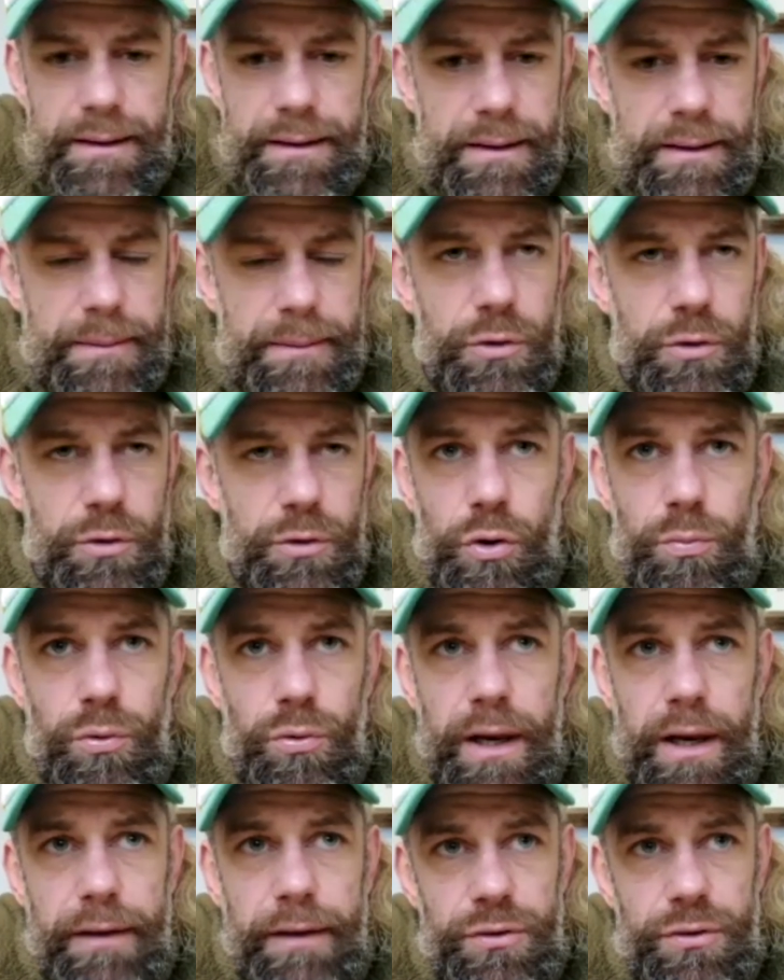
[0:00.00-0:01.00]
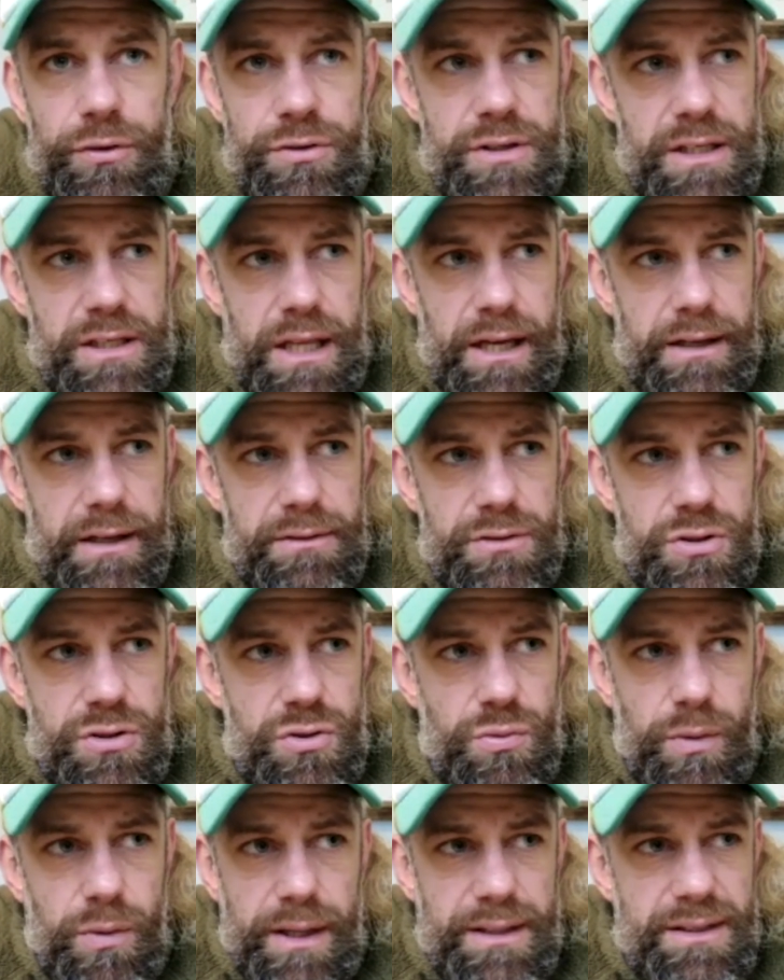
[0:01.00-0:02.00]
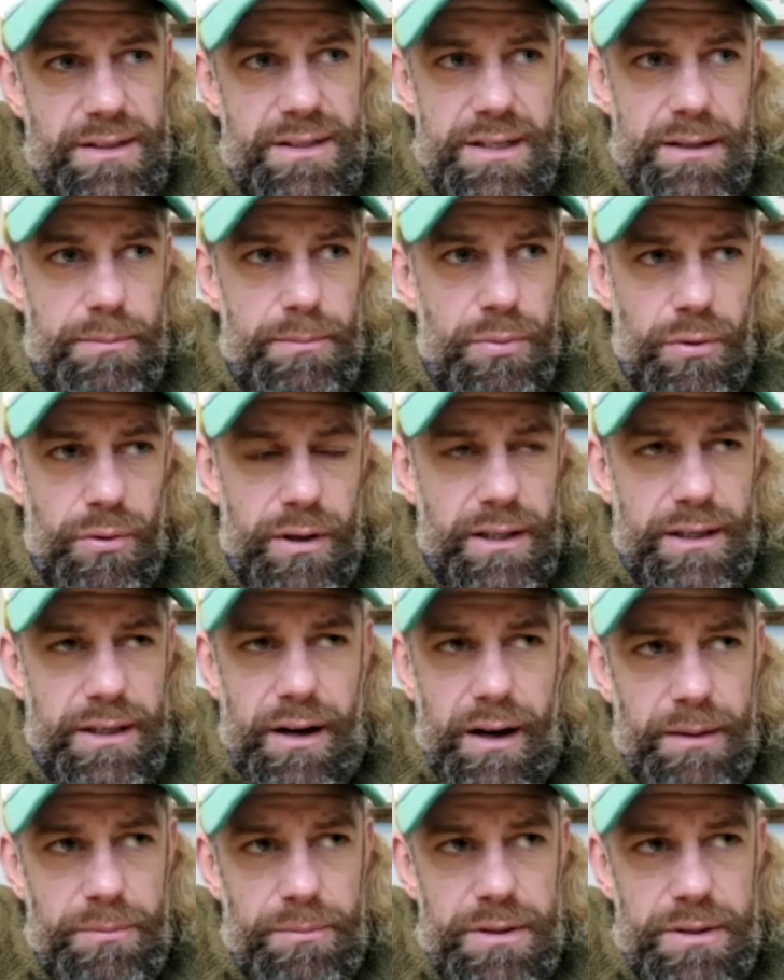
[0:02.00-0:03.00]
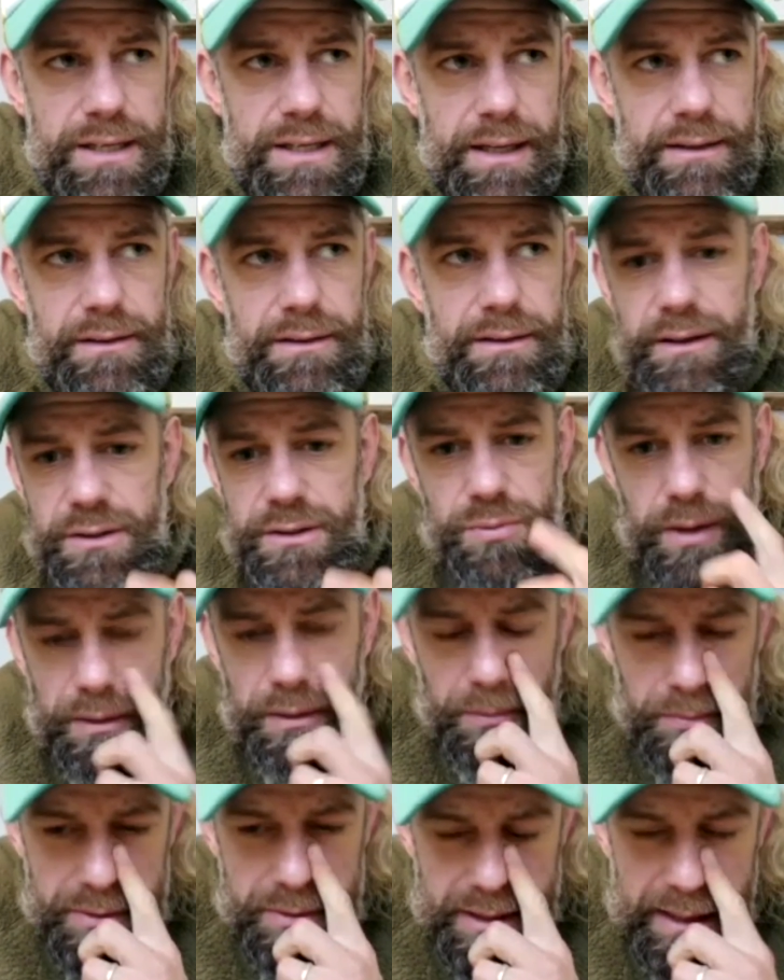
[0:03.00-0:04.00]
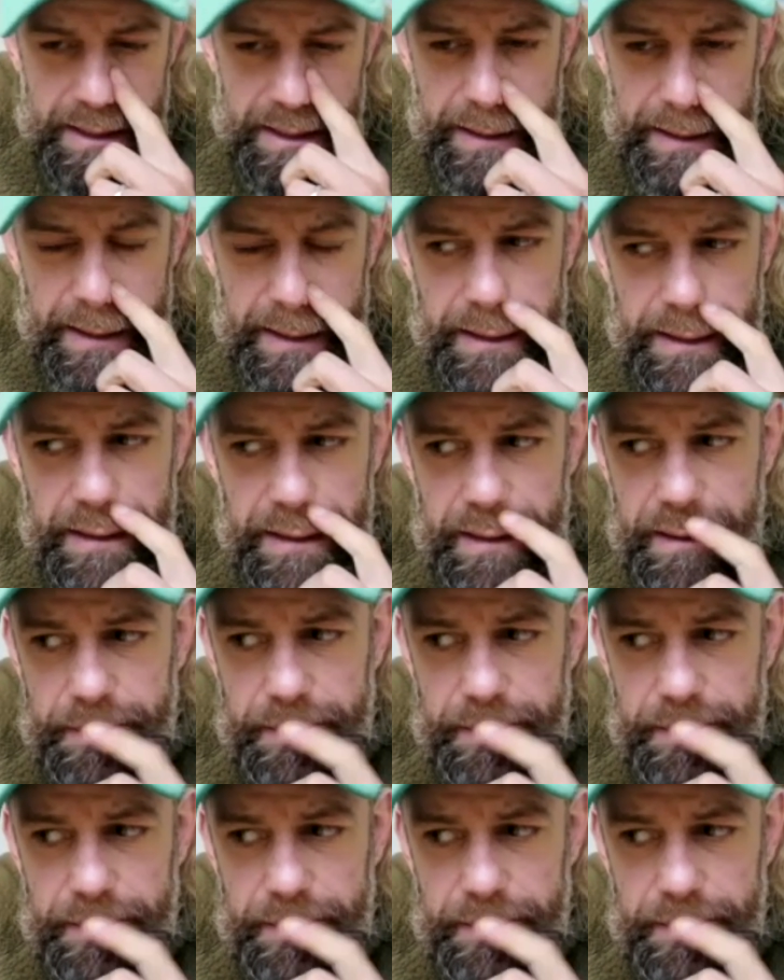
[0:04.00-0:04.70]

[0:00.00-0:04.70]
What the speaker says: normal levels is like 20.9%, like 21%, and then